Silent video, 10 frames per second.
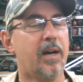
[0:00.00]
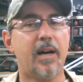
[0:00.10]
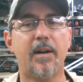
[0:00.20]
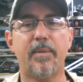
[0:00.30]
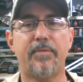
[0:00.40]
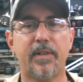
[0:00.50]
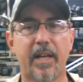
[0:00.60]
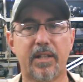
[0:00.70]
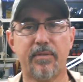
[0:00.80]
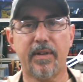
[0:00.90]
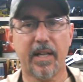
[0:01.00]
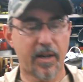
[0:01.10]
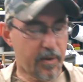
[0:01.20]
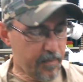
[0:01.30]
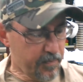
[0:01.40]
Um, if you liked the
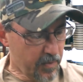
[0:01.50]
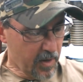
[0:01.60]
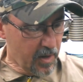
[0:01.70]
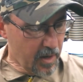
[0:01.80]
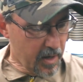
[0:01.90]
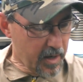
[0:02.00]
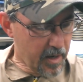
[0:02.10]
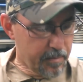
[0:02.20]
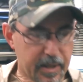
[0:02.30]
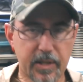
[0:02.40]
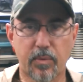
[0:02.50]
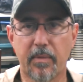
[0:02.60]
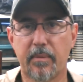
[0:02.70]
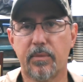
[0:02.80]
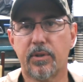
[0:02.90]
video, uh, please
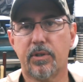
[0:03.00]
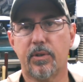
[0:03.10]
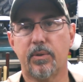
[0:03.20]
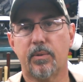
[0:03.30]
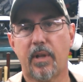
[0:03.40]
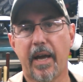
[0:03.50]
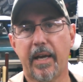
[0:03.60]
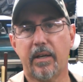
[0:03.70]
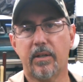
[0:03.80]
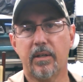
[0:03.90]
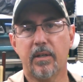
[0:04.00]
remember to like,